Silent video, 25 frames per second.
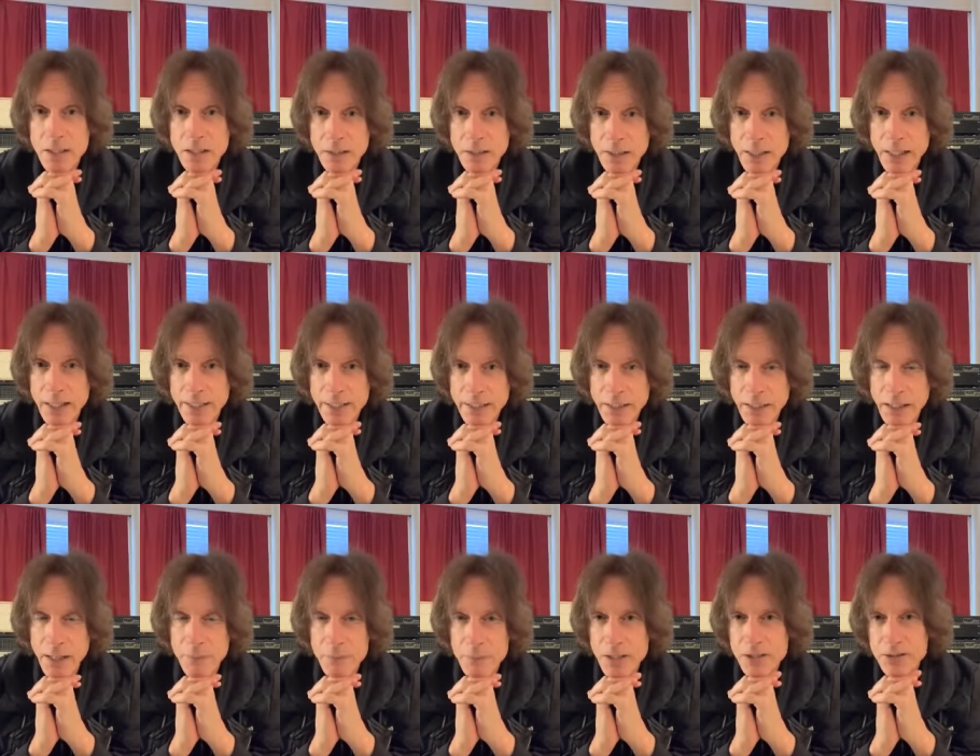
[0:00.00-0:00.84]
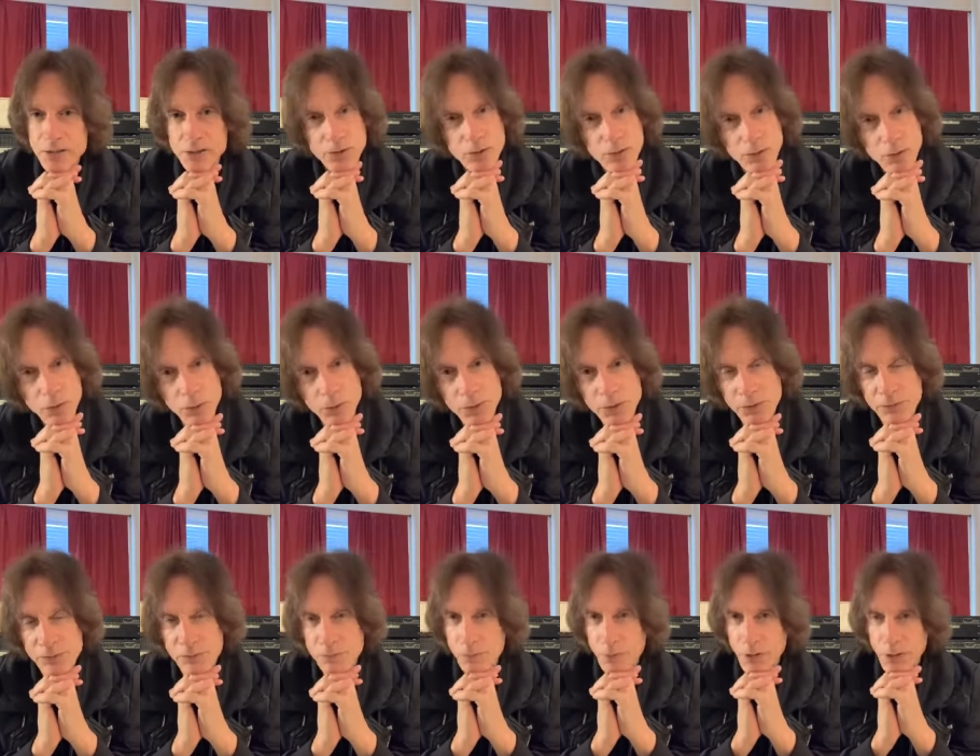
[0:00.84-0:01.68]
Like, I'm not sure who you're
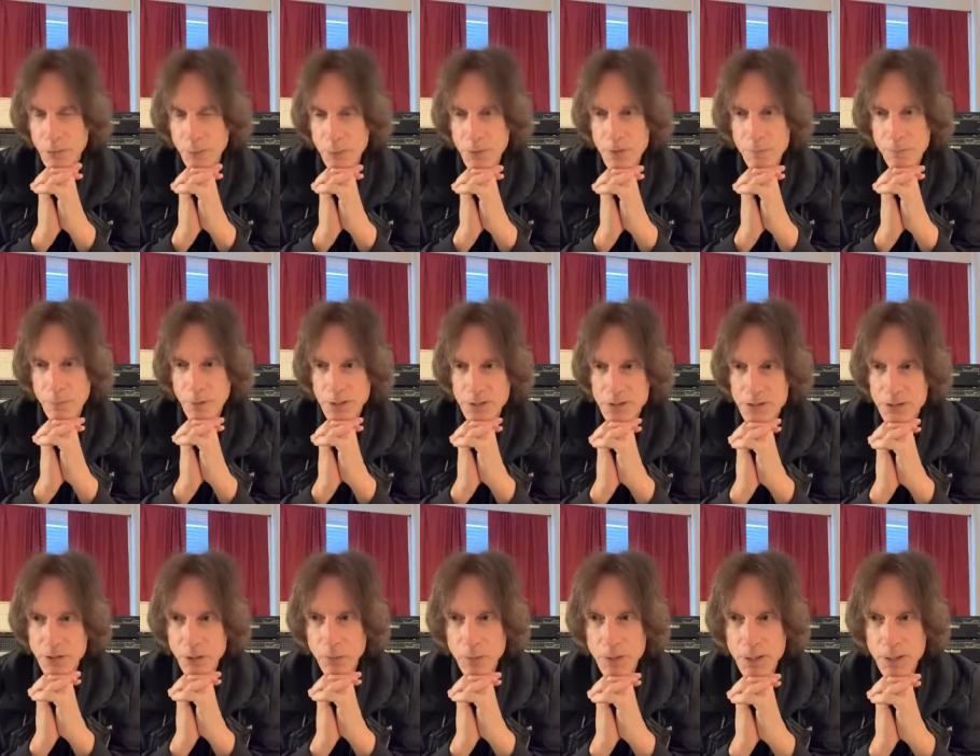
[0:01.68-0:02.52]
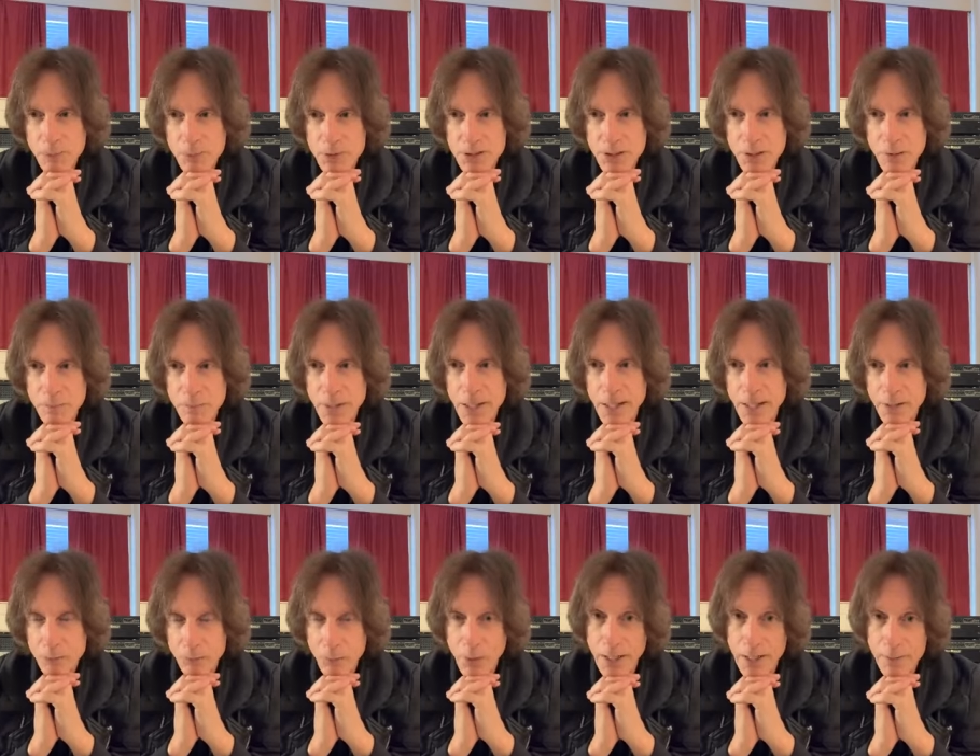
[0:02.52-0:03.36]
familiar with, but so he was in a
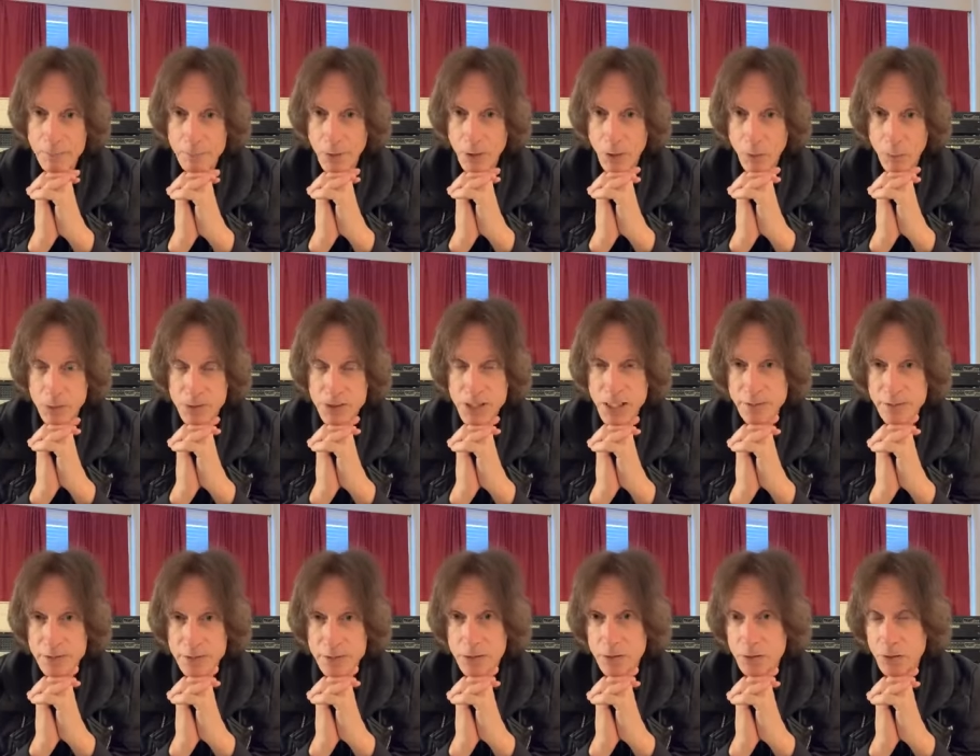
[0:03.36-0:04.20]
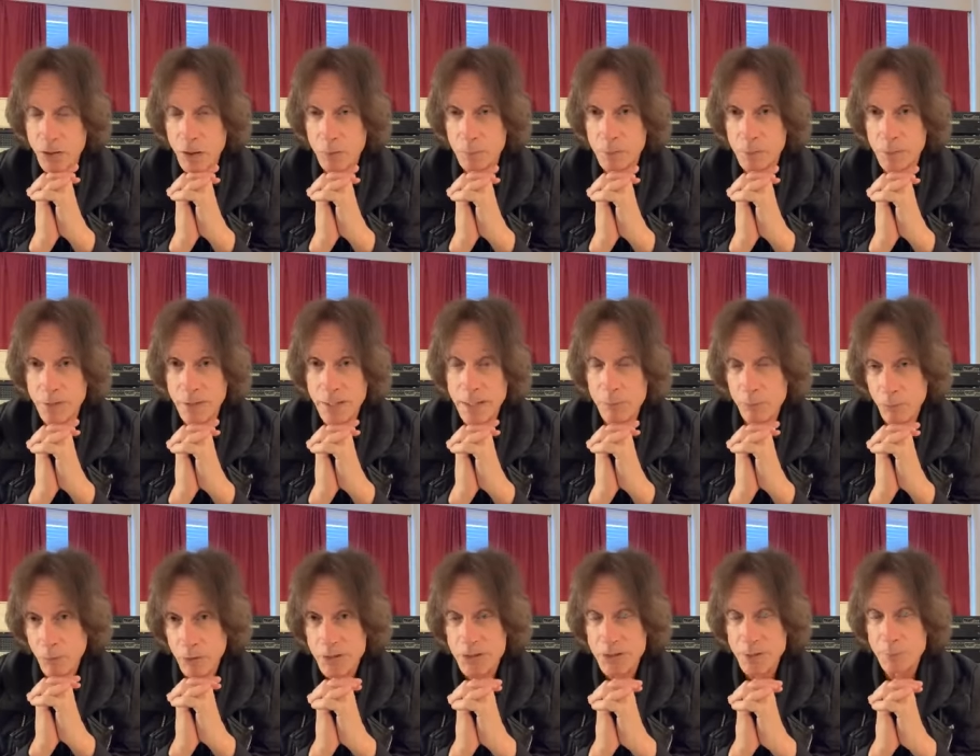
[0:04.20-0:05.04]
band, Rainbow, which had this guitar player named
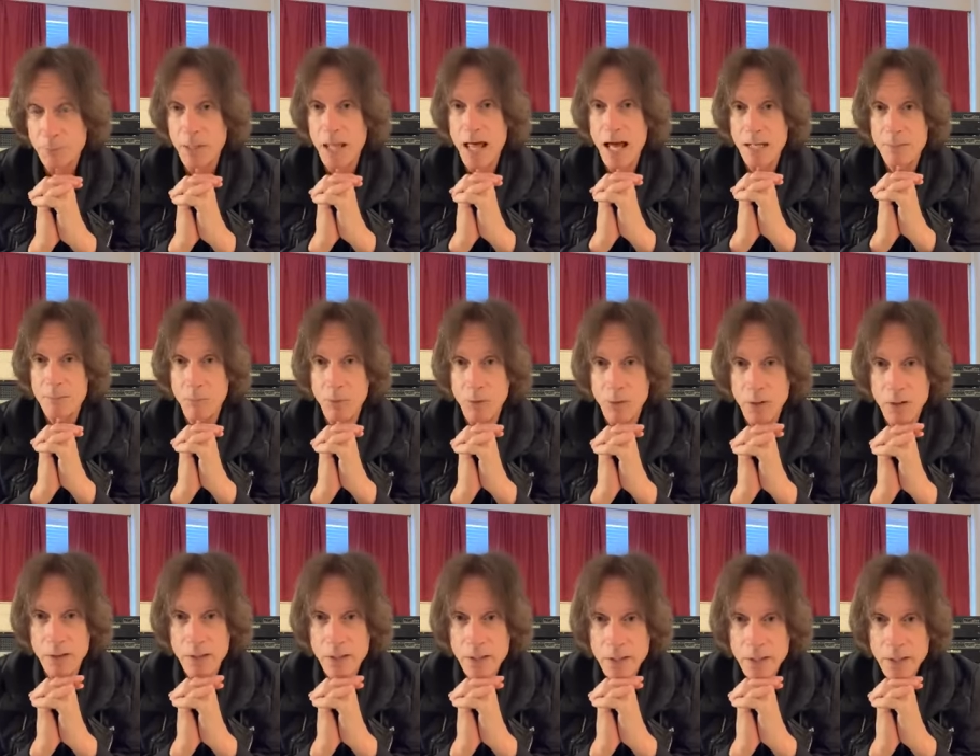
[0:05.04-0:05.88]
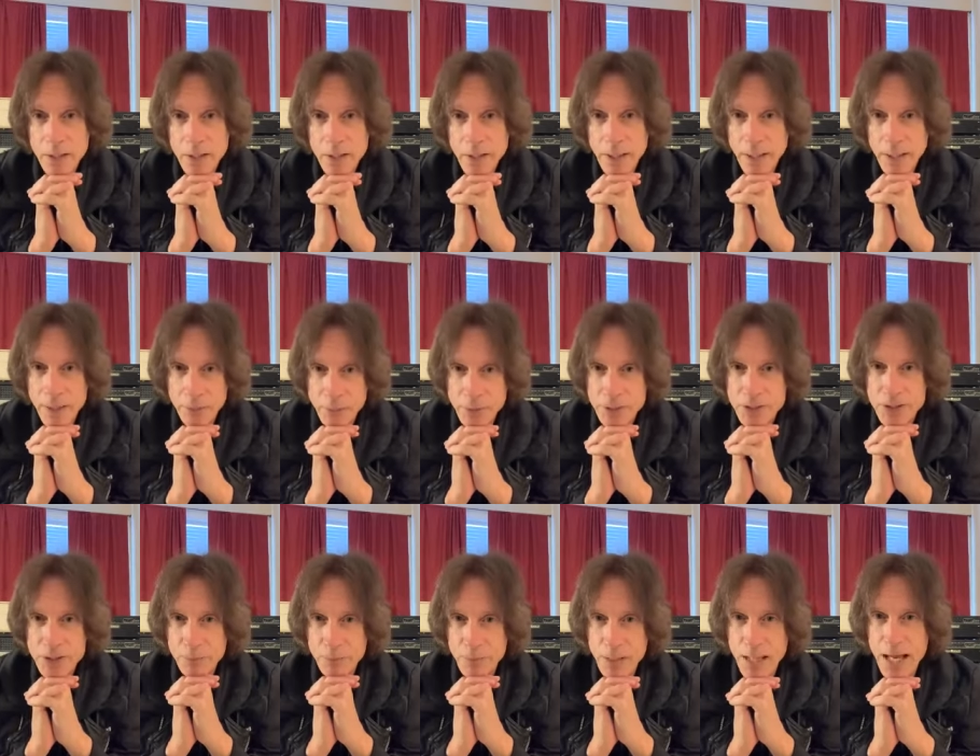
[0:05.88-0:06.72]
Ritchie Blackmore. And
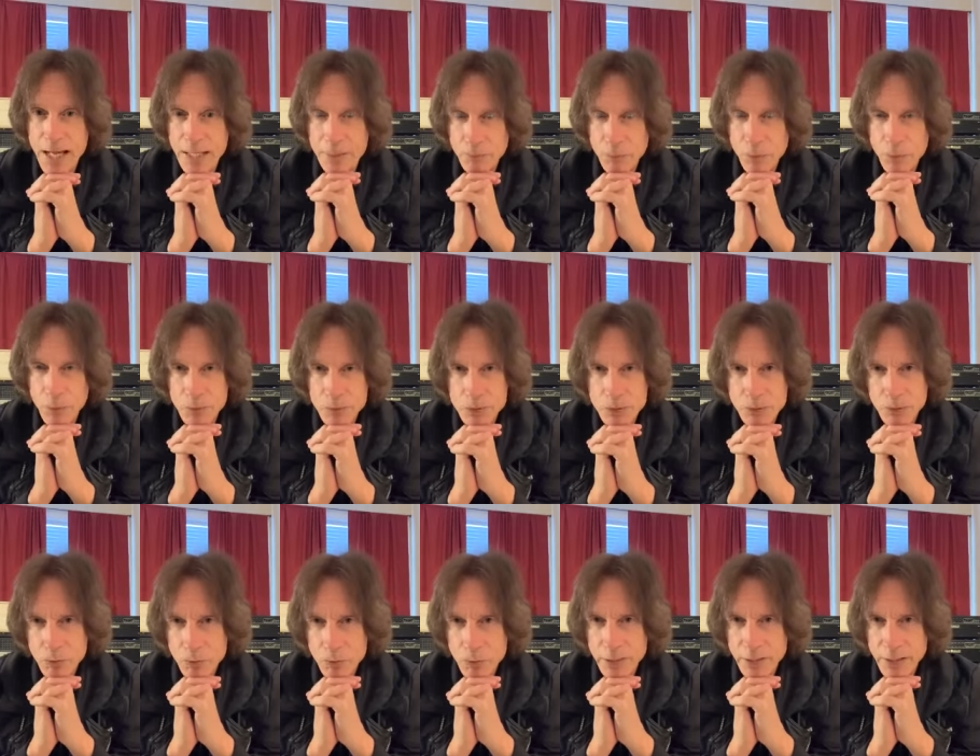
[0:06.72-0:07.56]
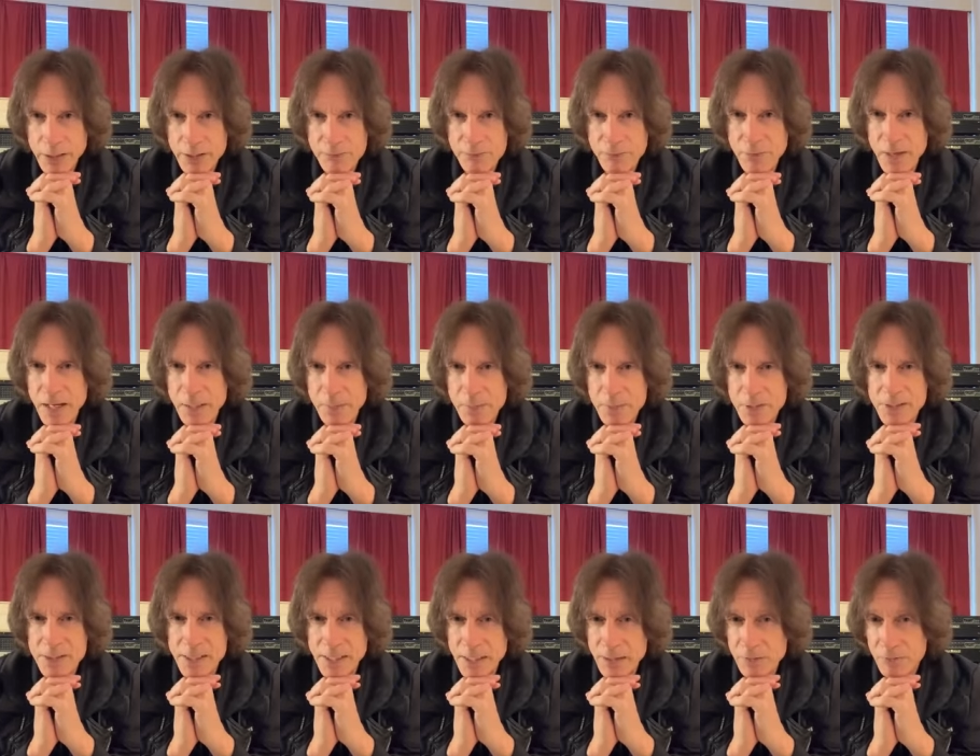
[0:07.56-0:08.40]
Ritchie Blackmore was really
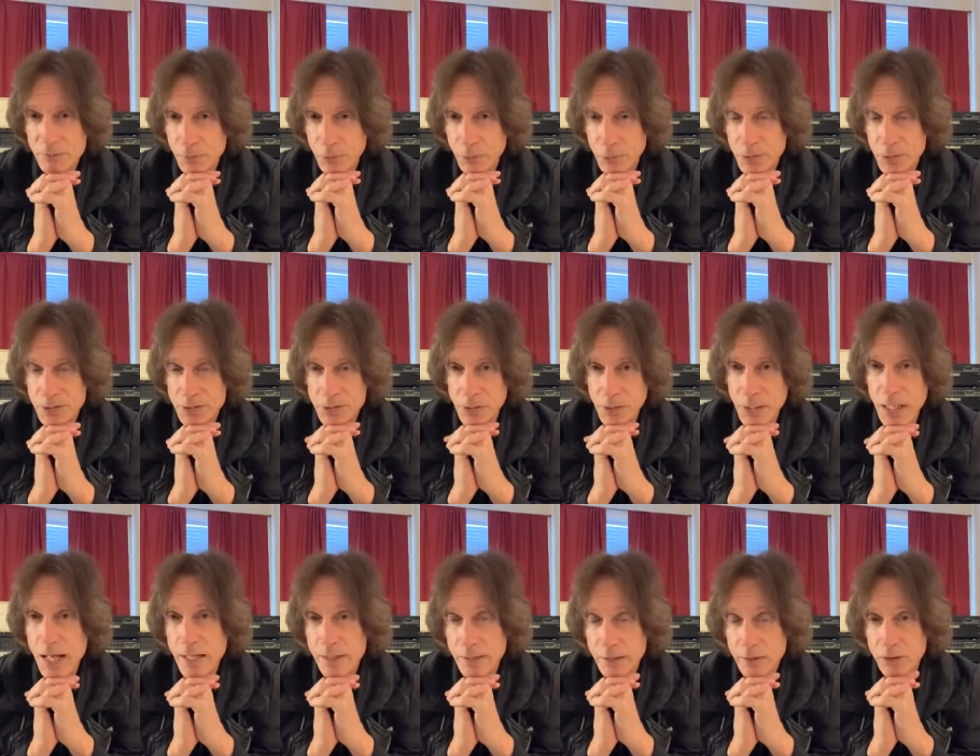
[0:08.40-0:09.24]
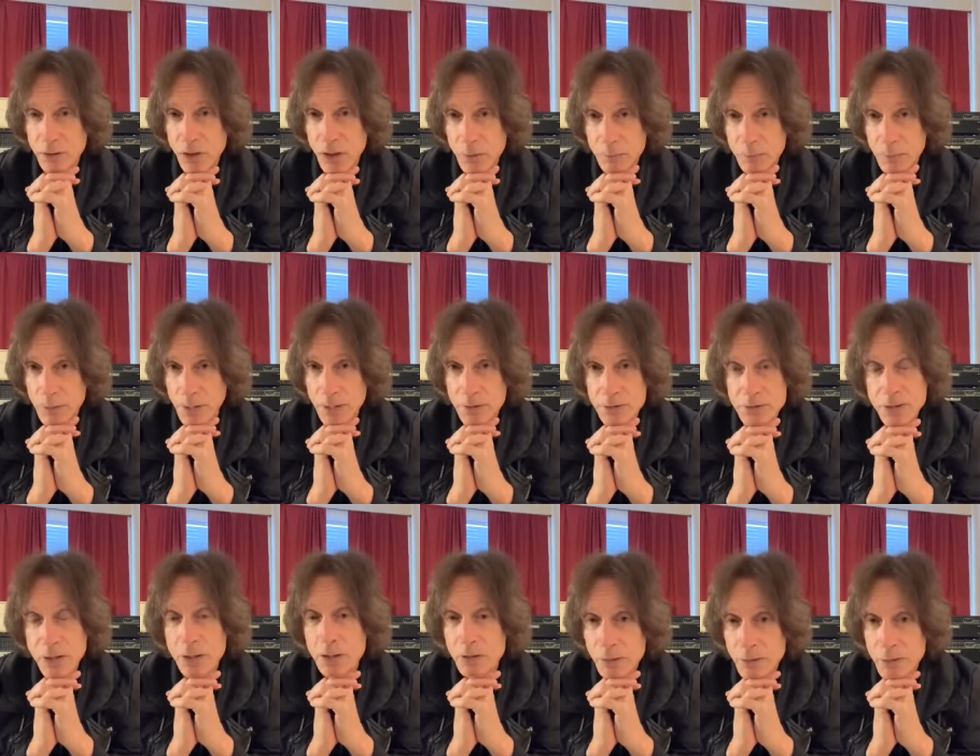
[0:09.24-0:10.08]
famous. He influenced a lot of guitar players,
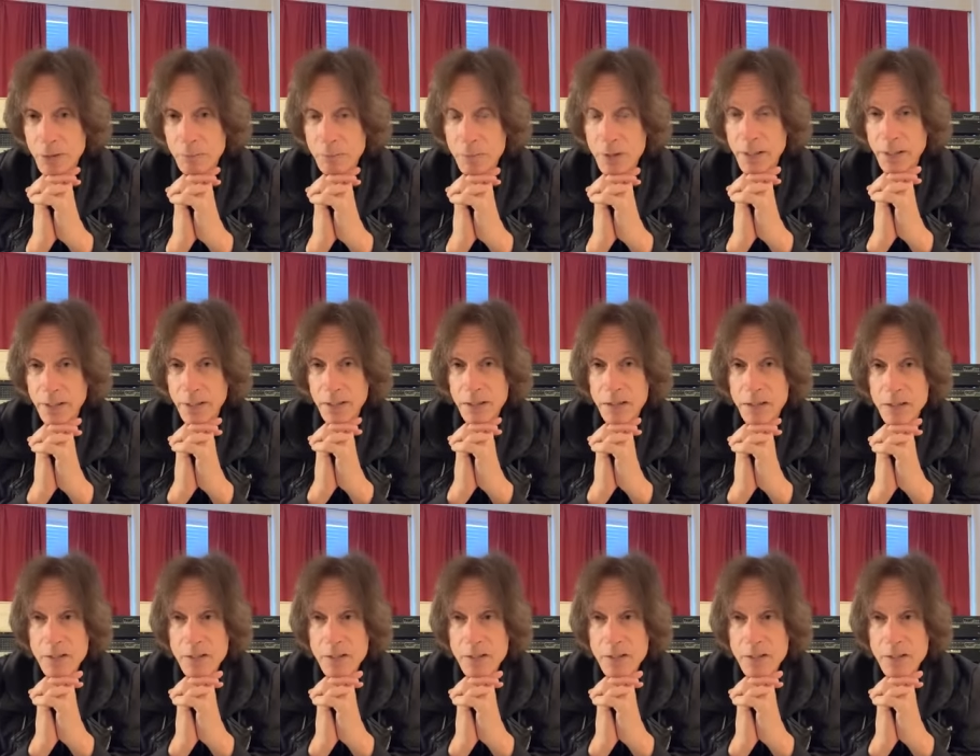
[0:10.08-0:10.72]
including me.